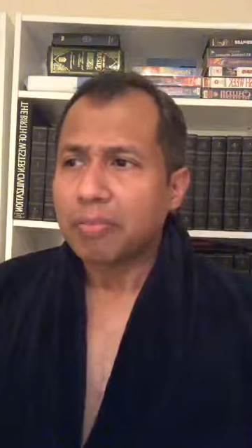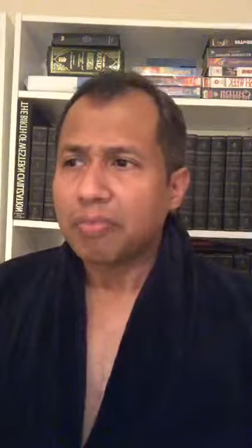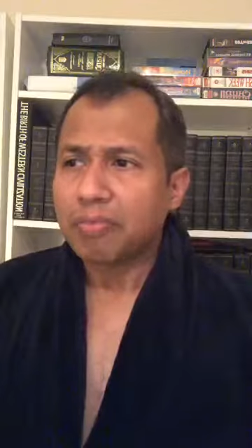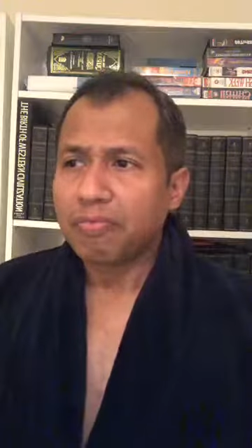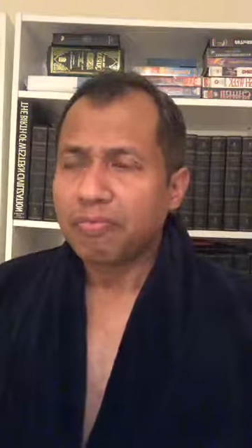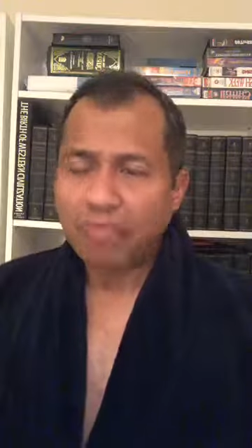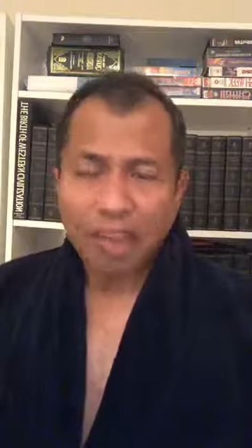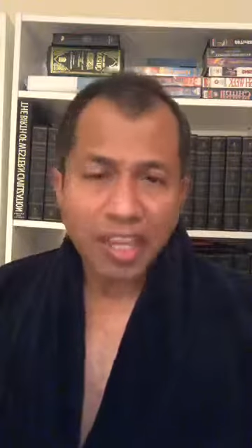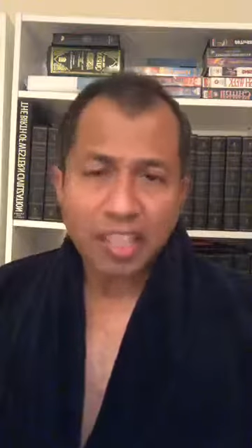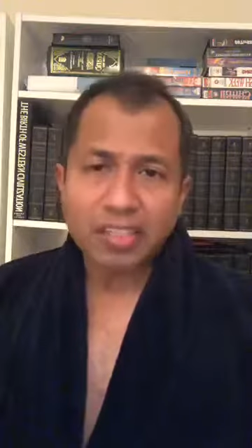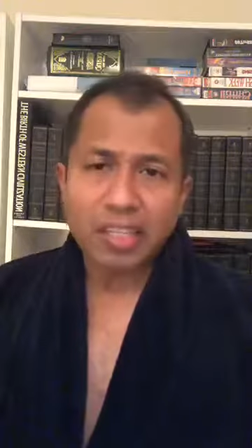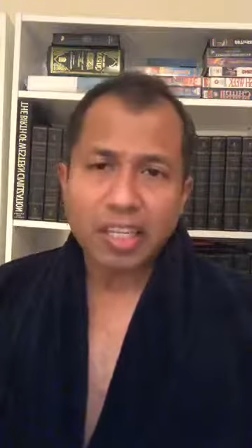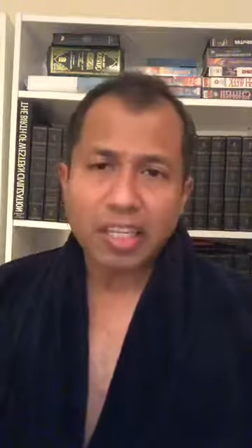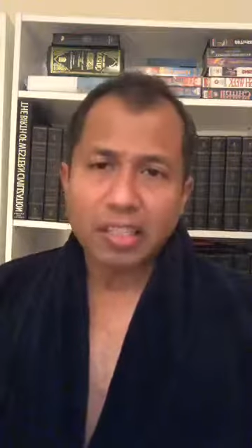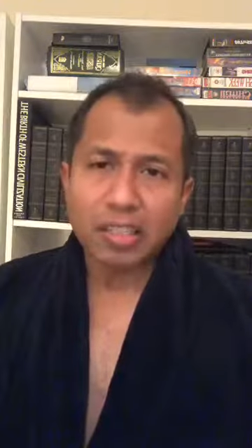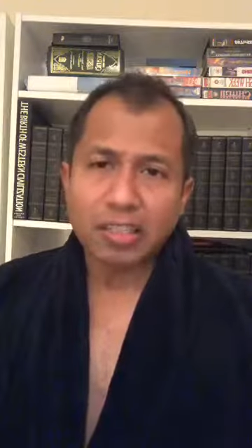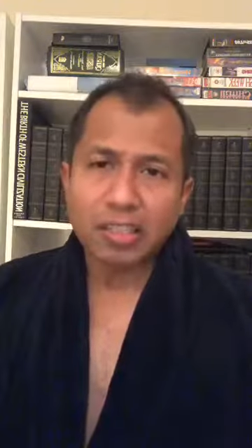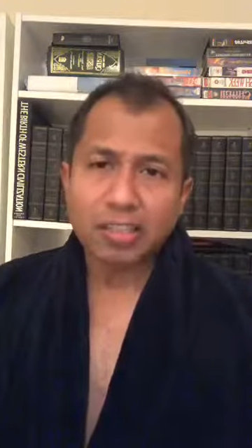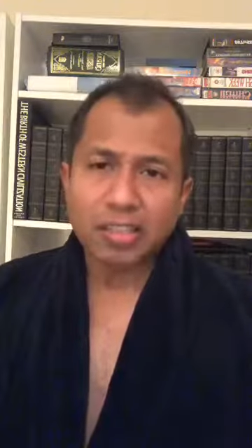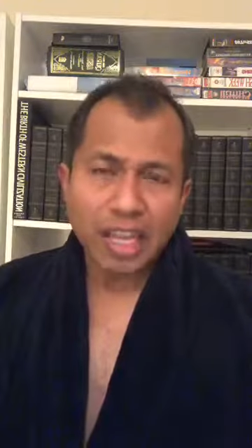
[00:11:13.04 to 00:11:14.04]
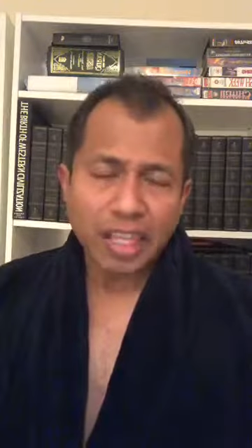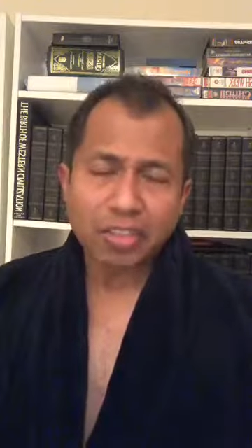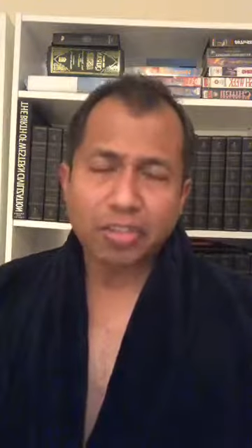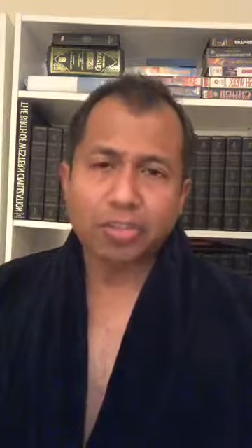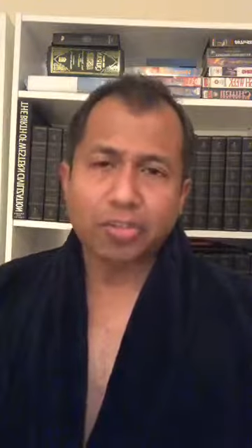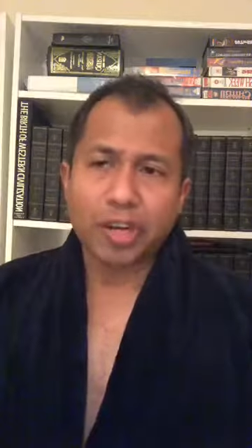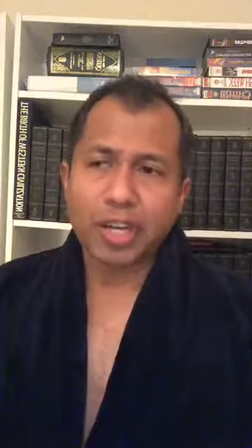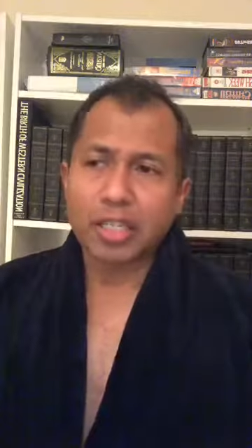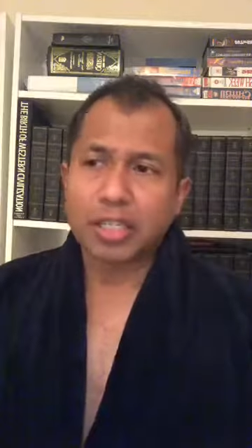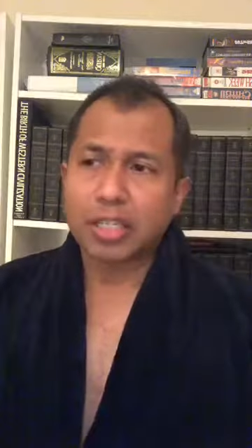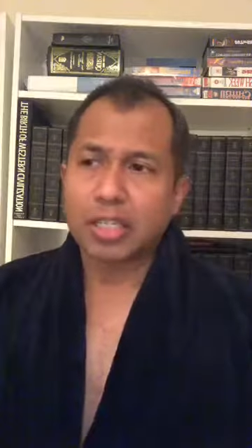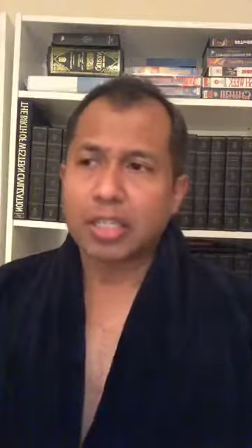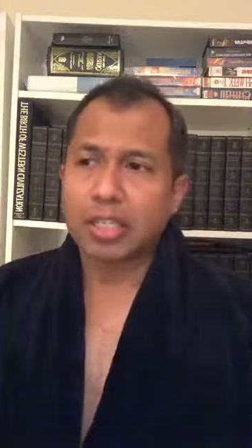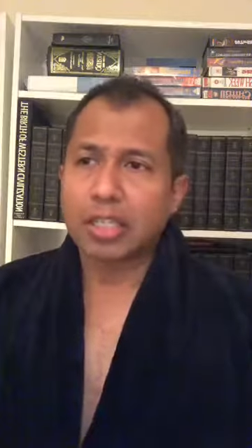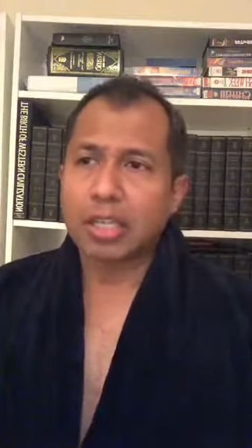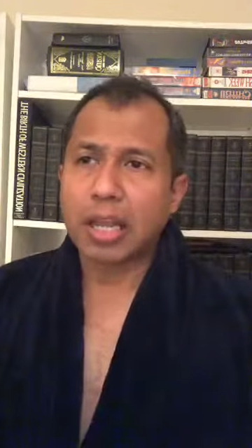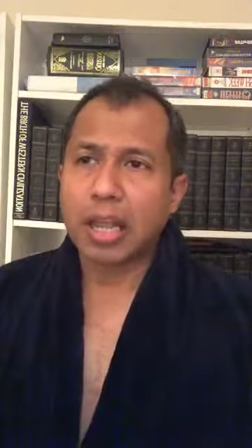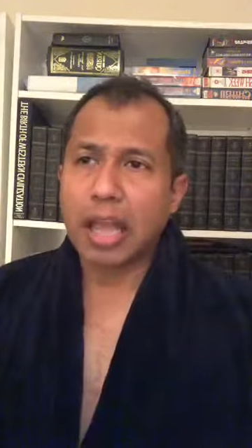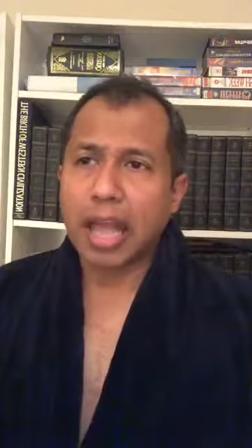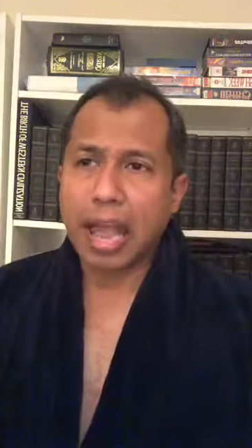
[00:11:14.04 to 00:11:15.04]
facing death
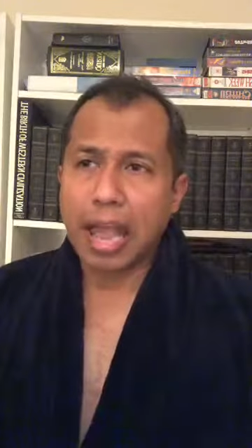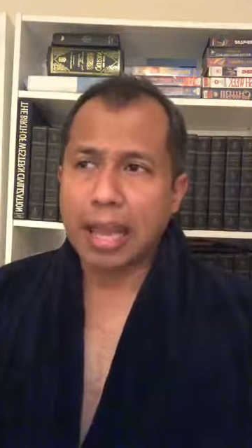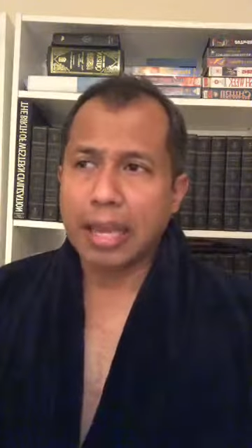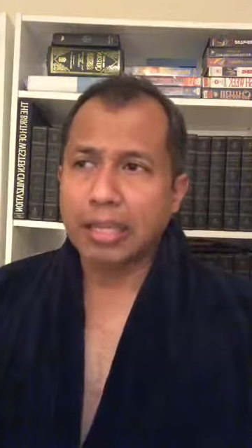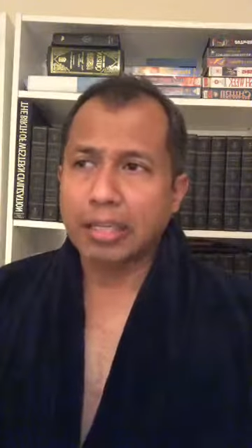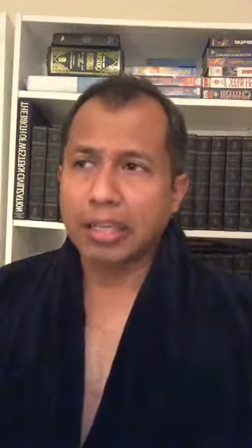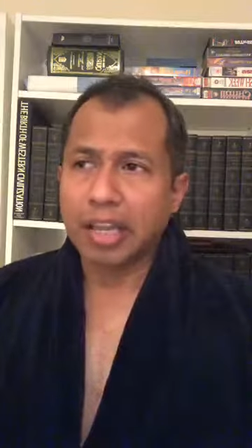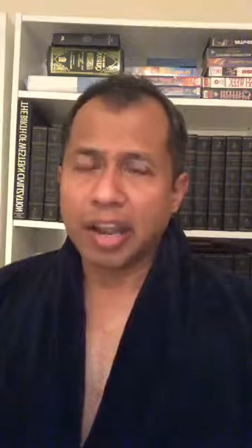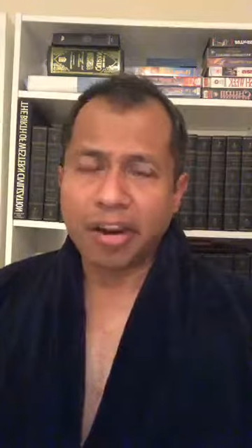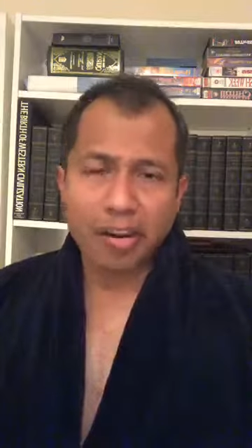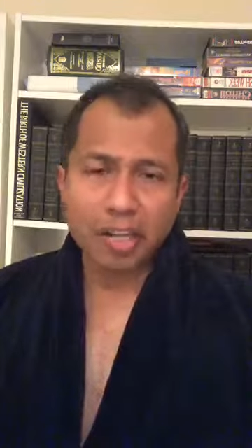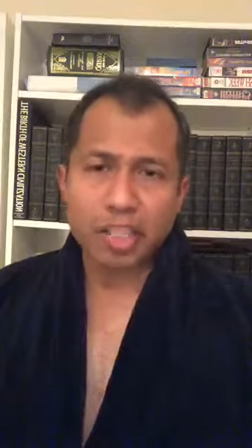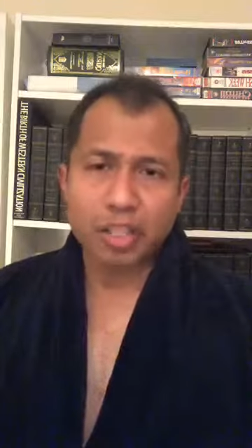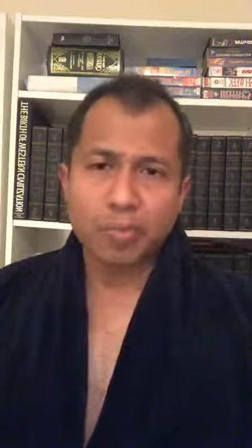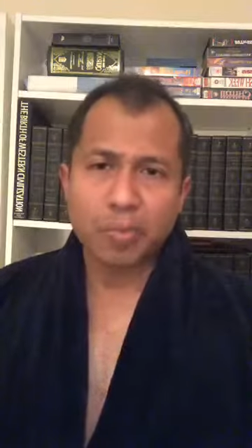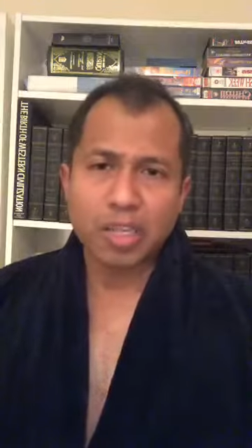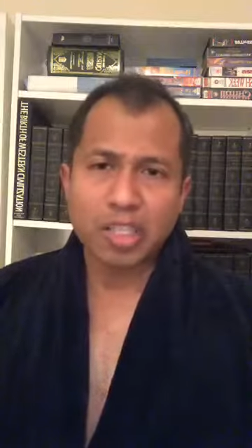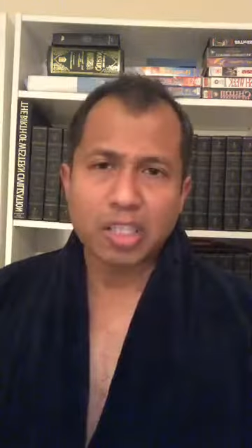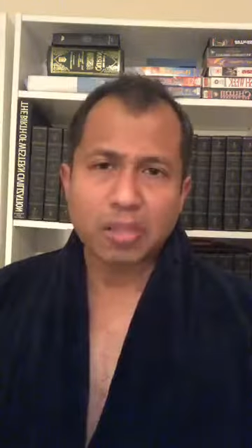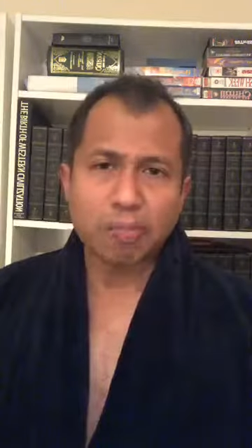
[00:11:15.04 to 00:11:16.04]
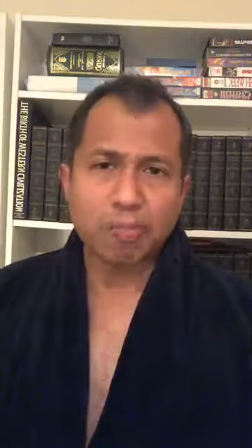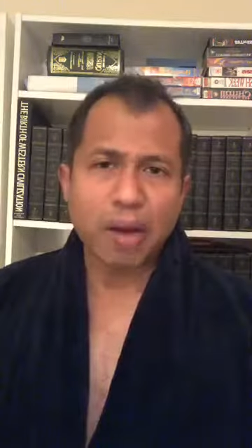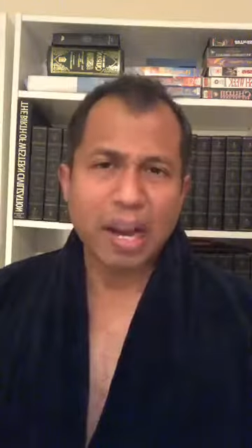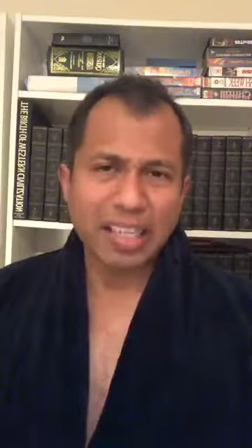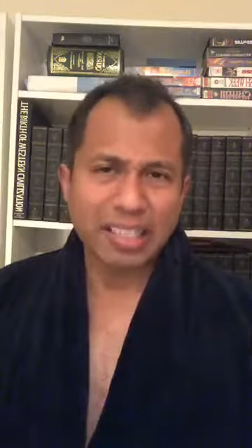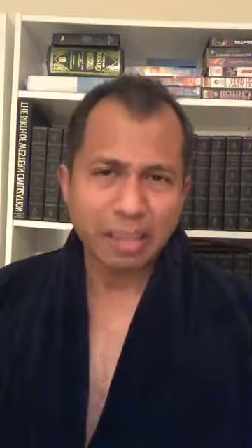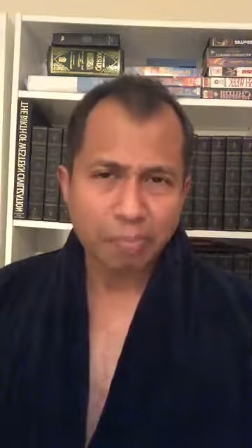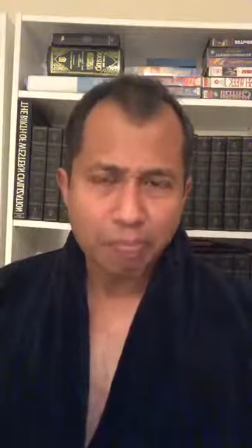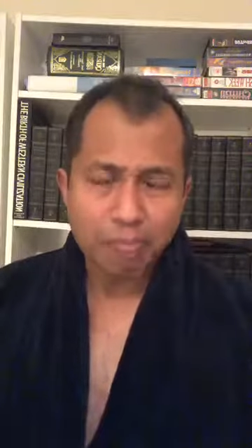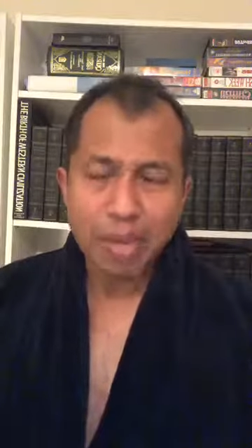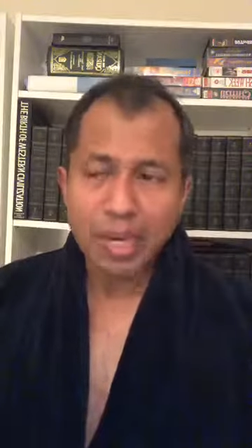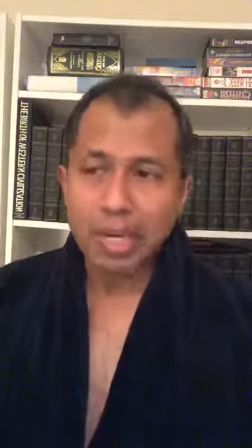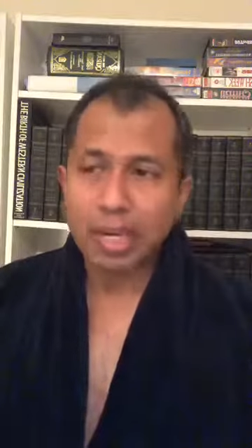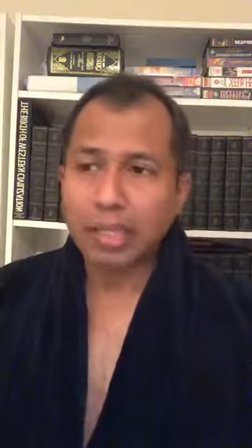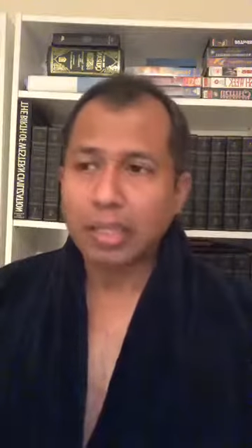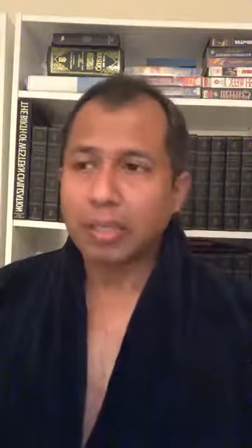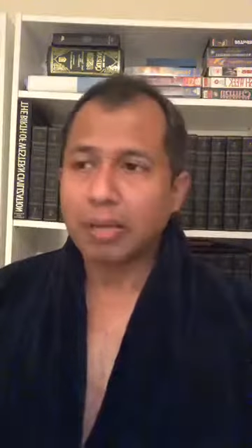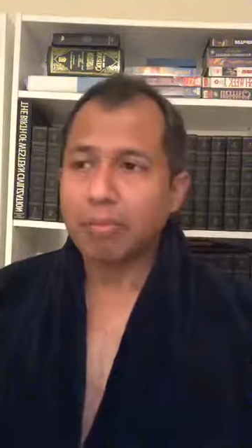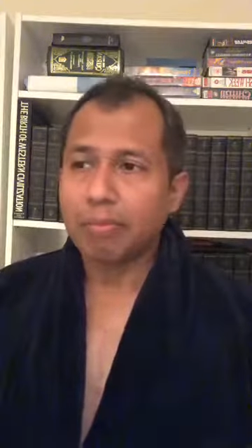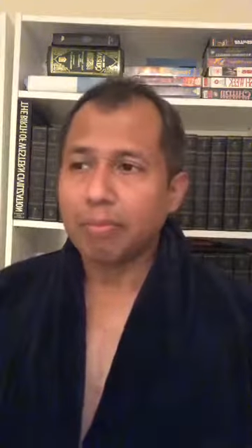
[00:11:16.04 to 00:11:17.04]
threats and harassments by the
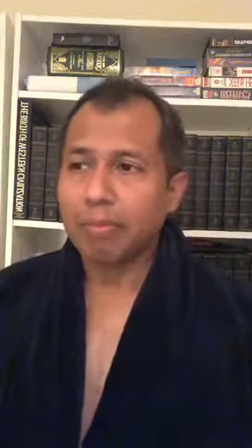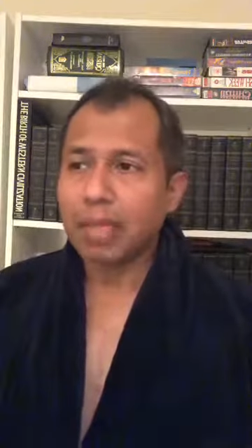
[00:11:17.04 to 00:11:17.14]
minute.